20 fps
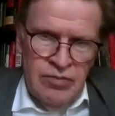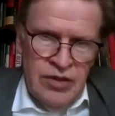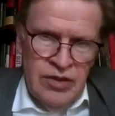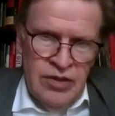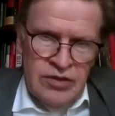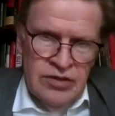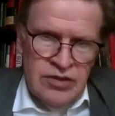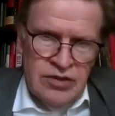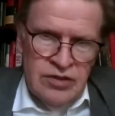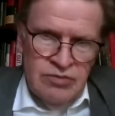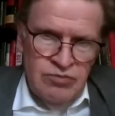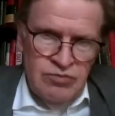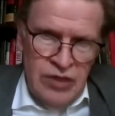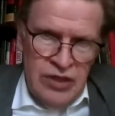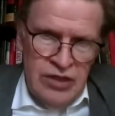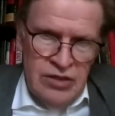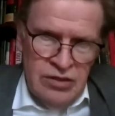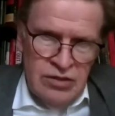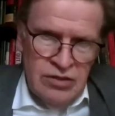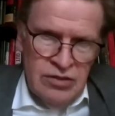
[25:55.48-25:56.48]
is to
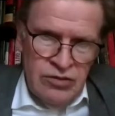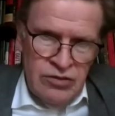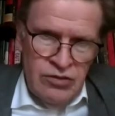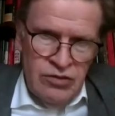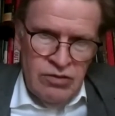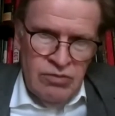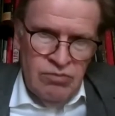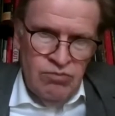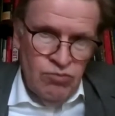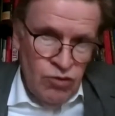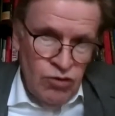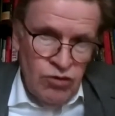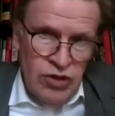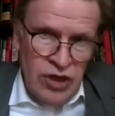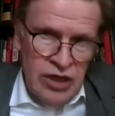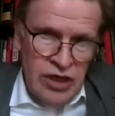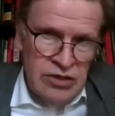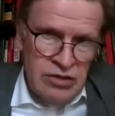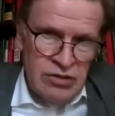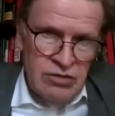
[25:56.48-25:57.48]
make Europe more
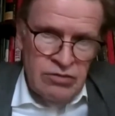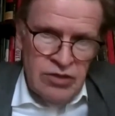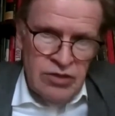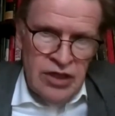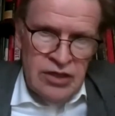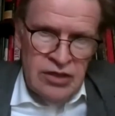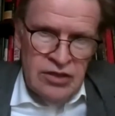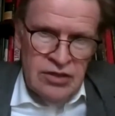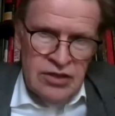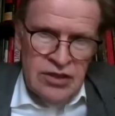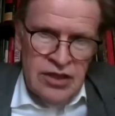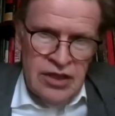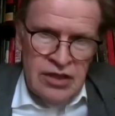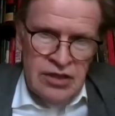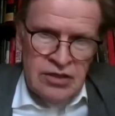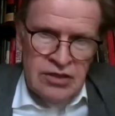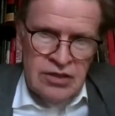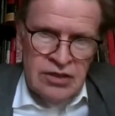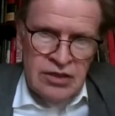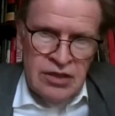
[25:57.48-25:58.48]
like the United
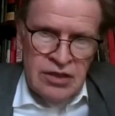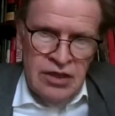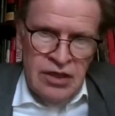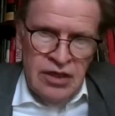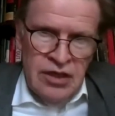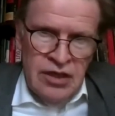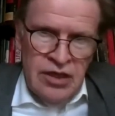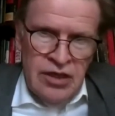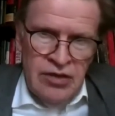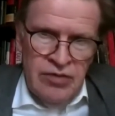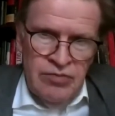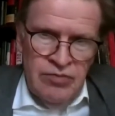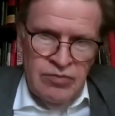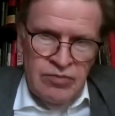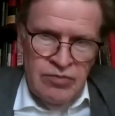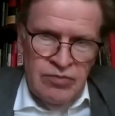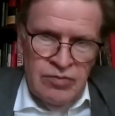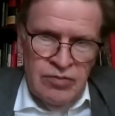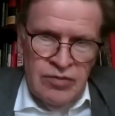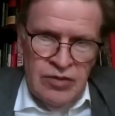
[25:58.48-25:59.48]
States.
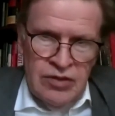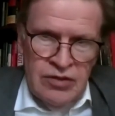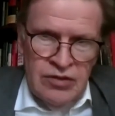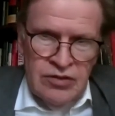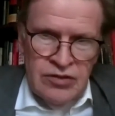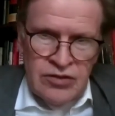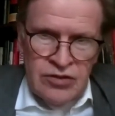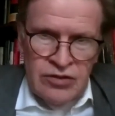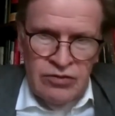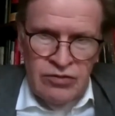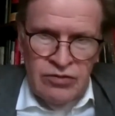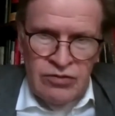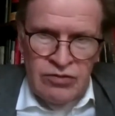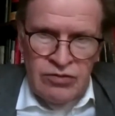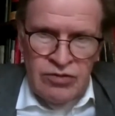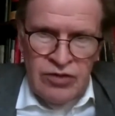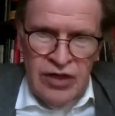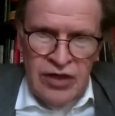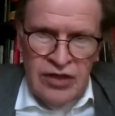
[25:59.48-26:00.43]
So